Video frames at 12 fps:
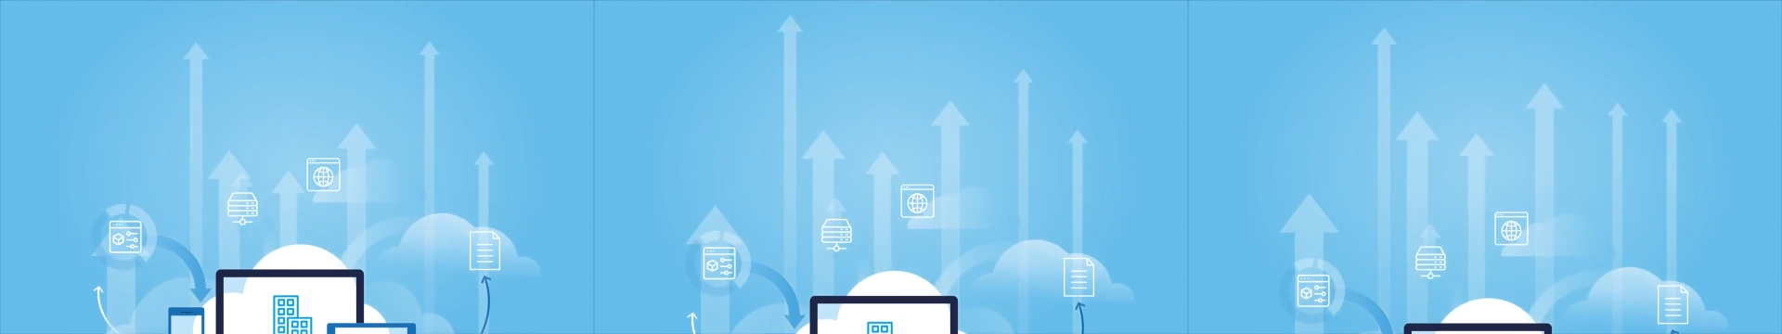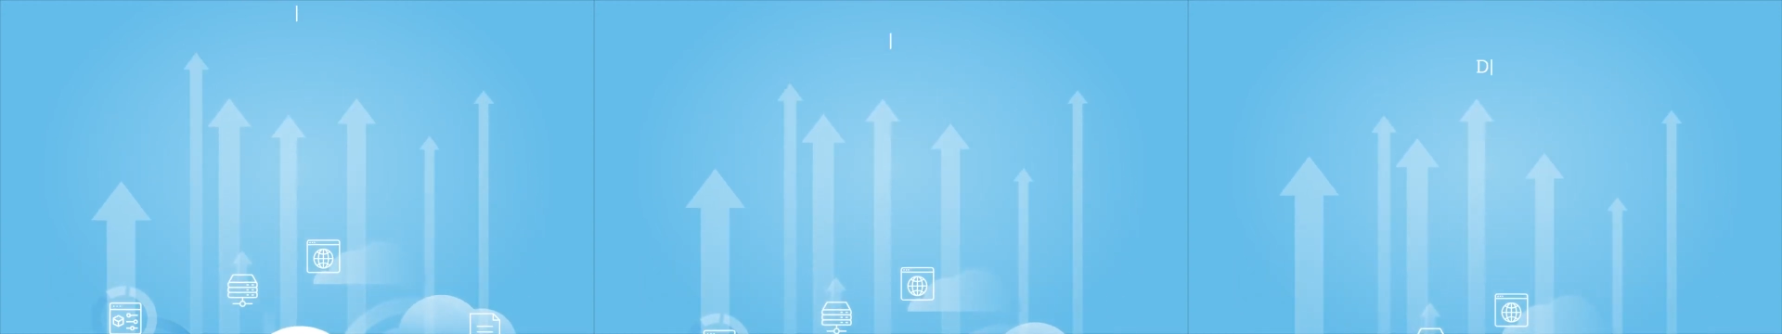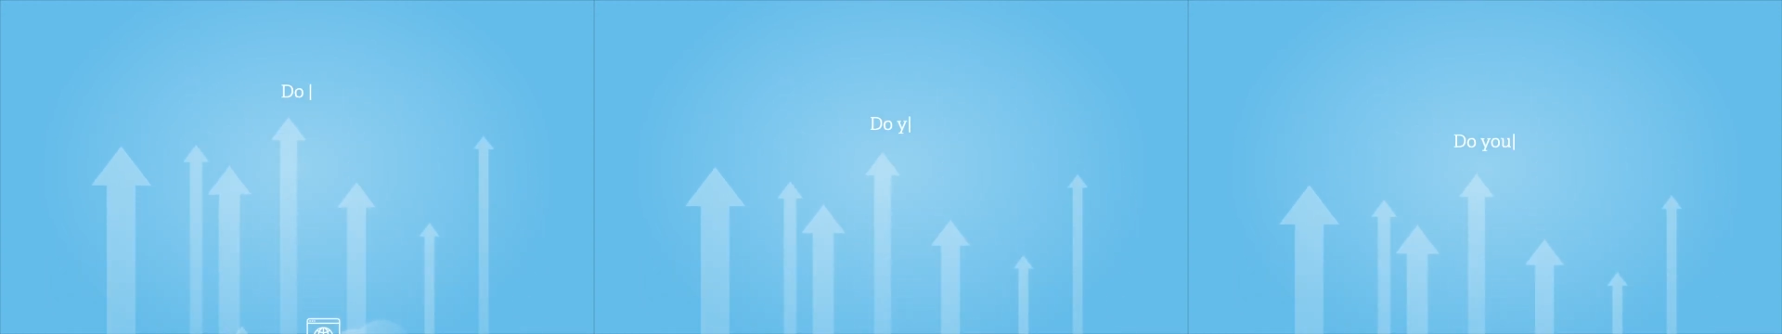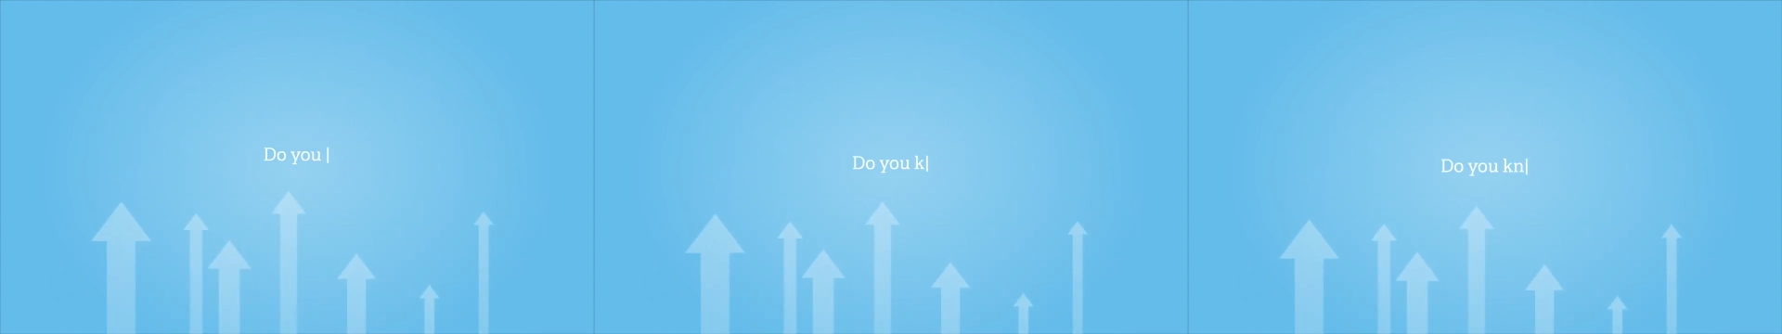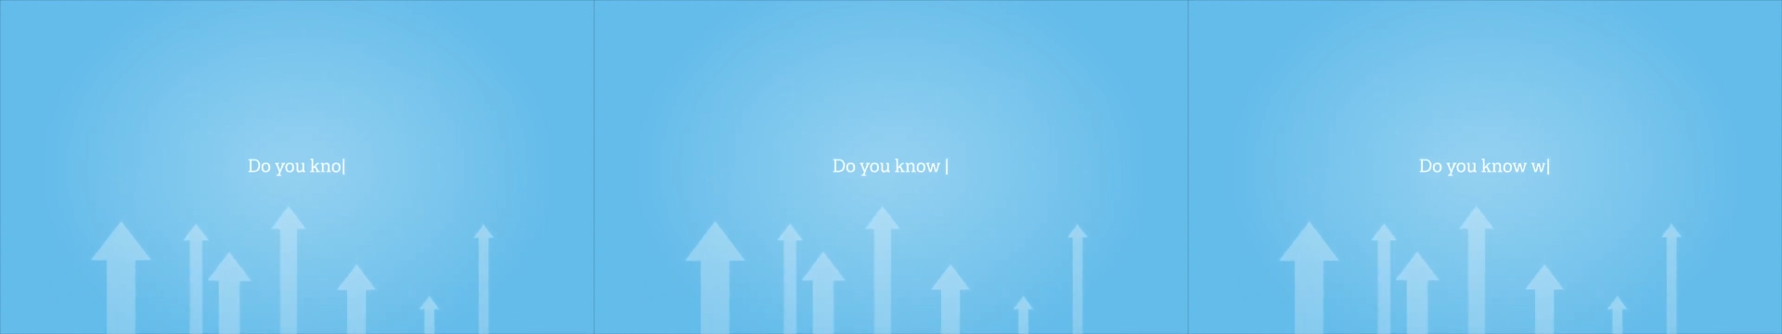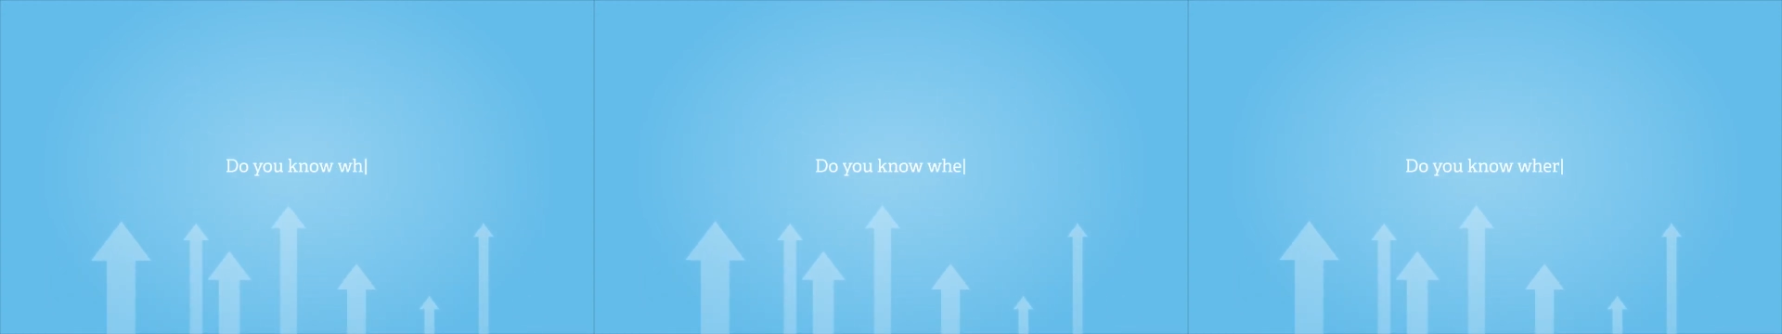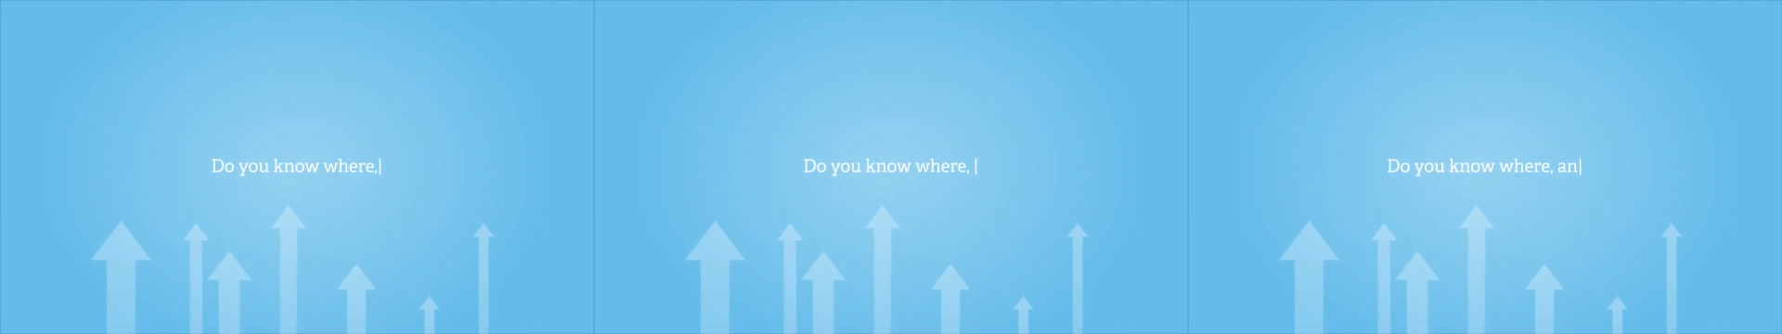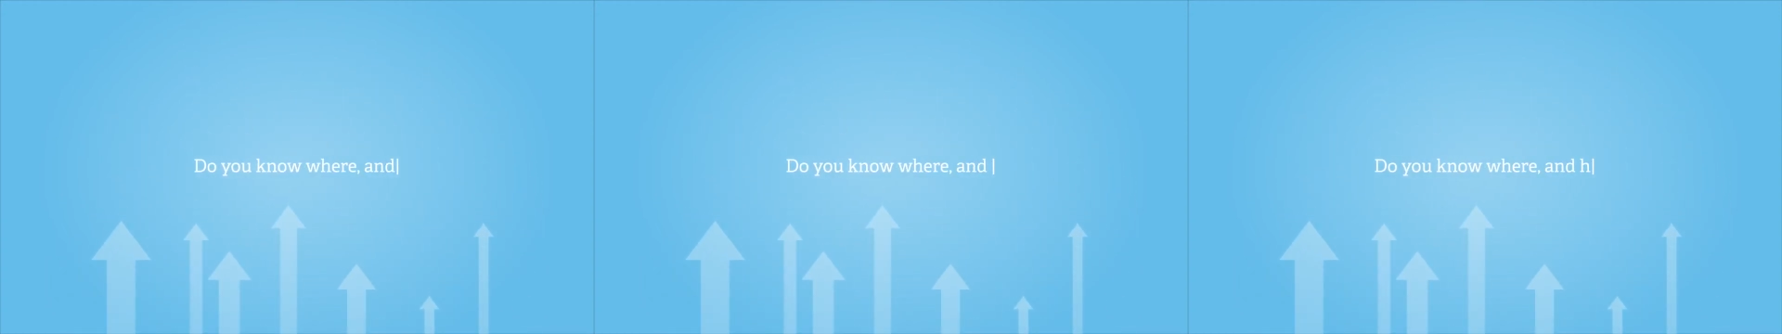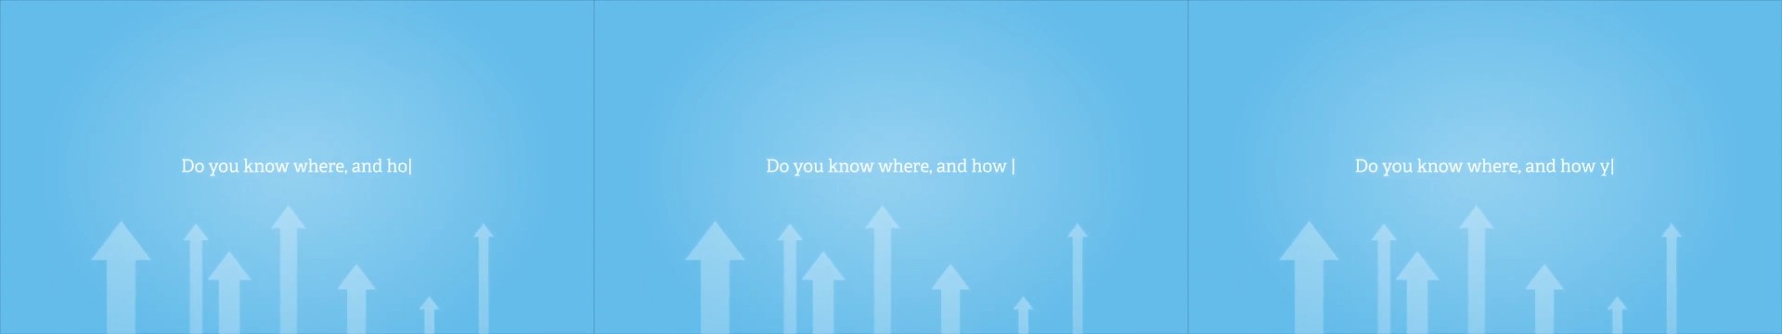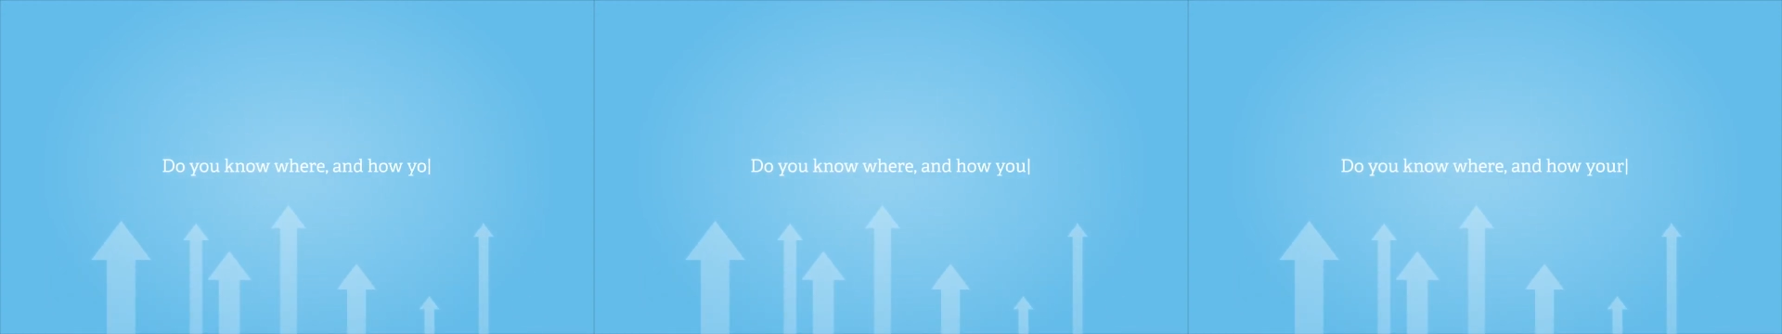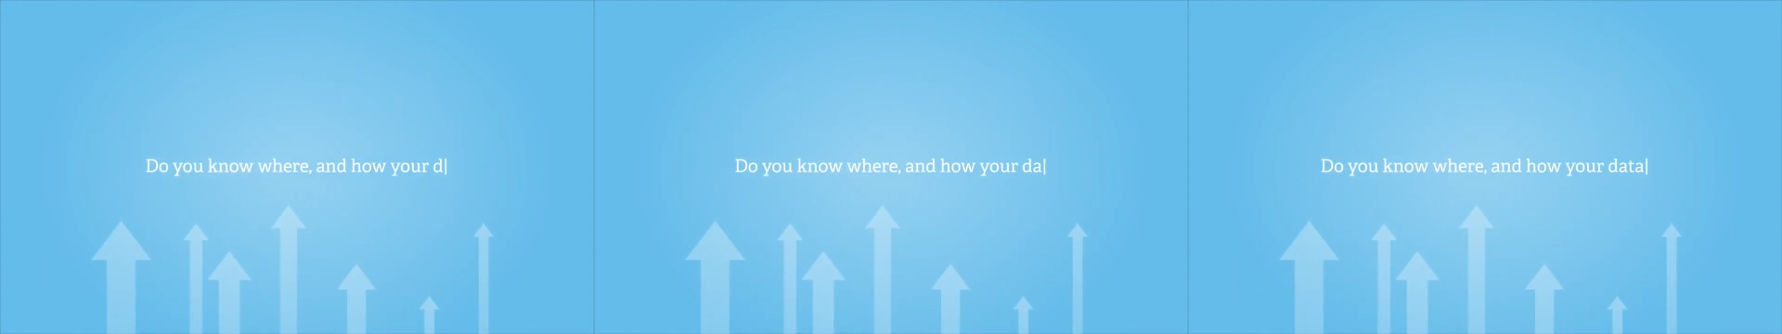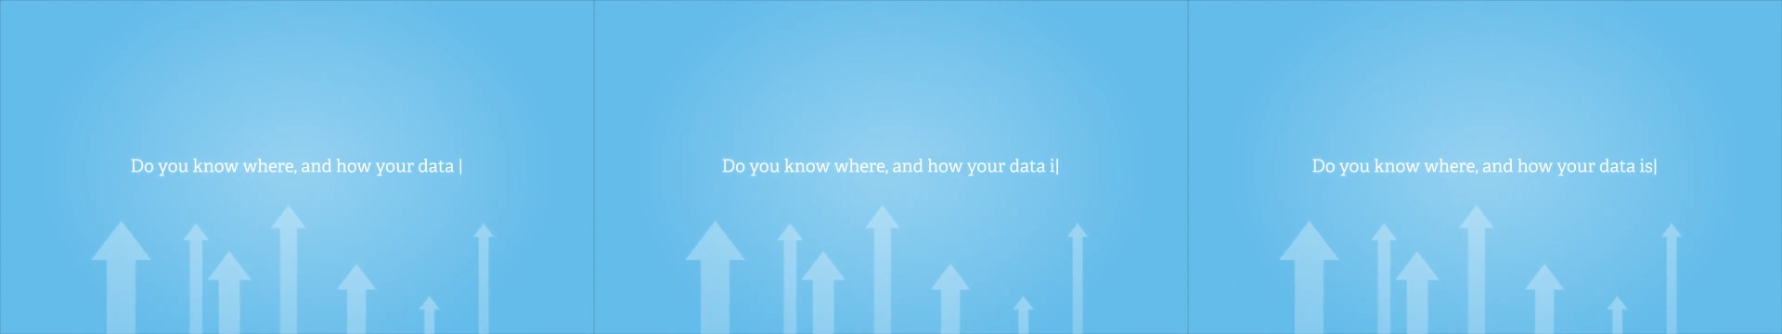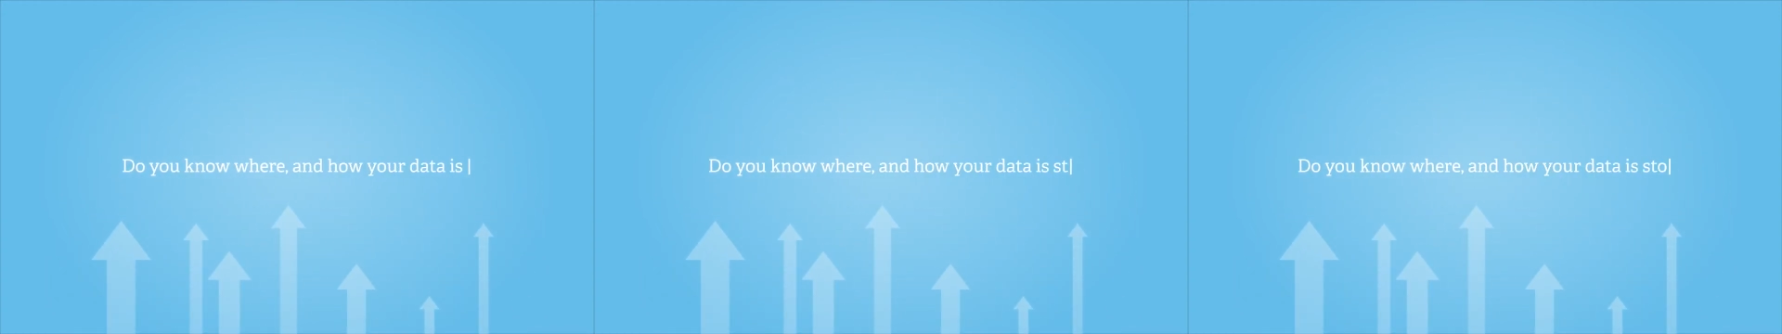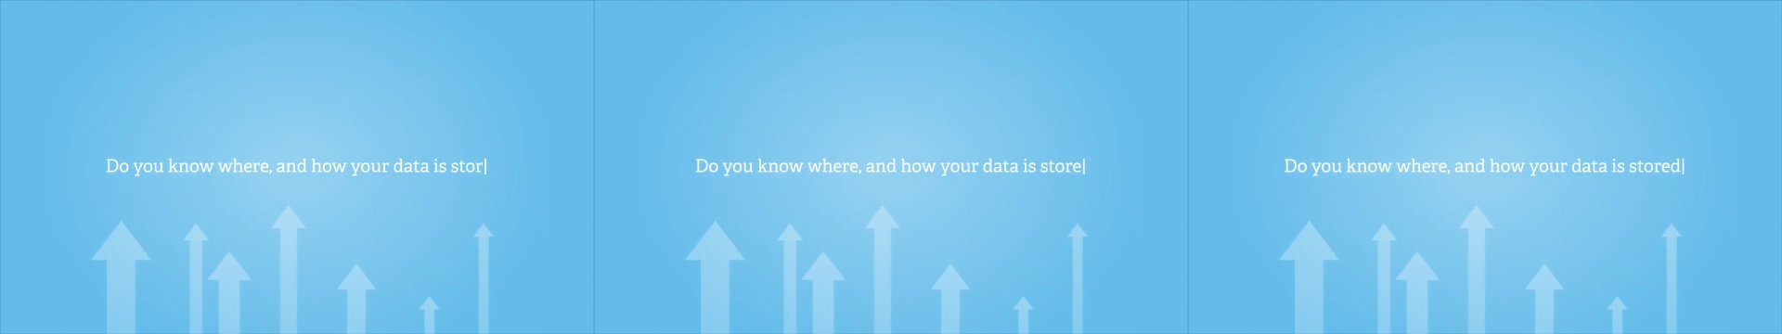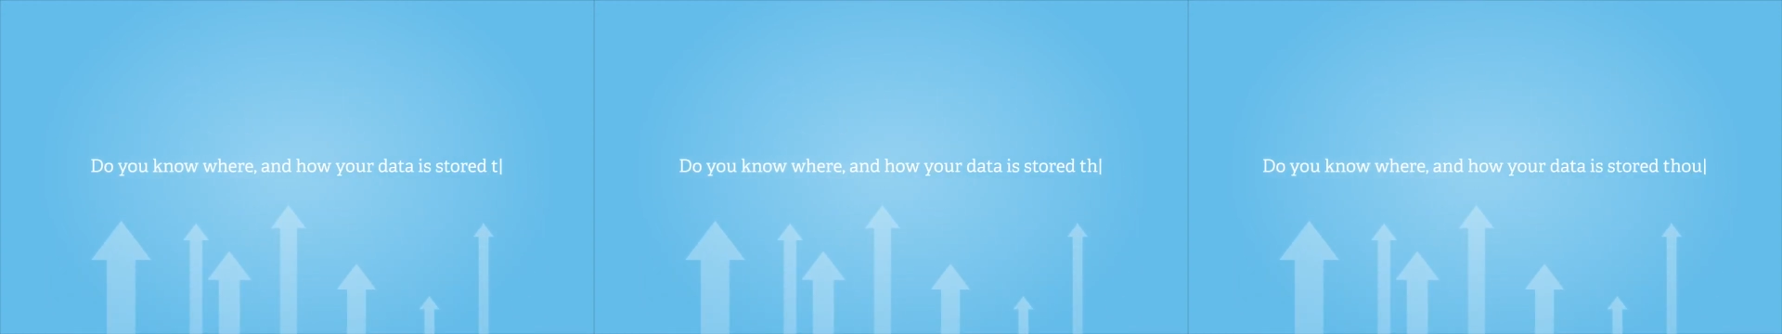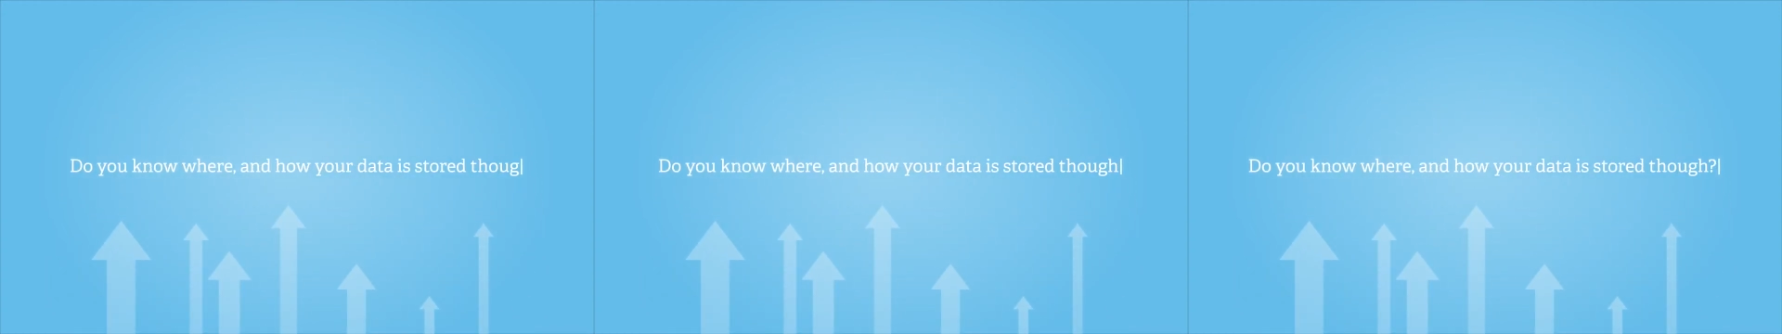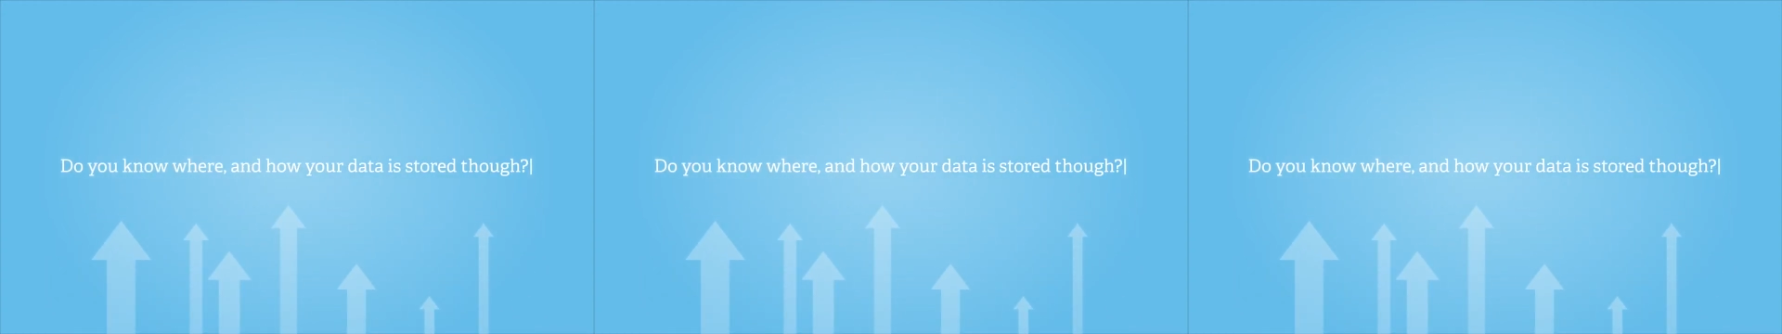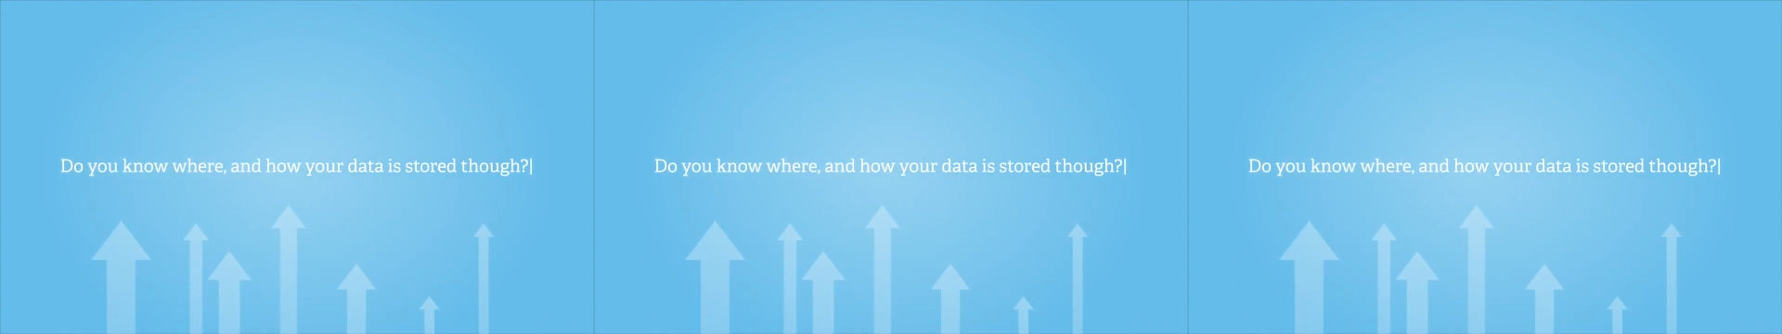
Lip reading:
[unreadable: no face in view]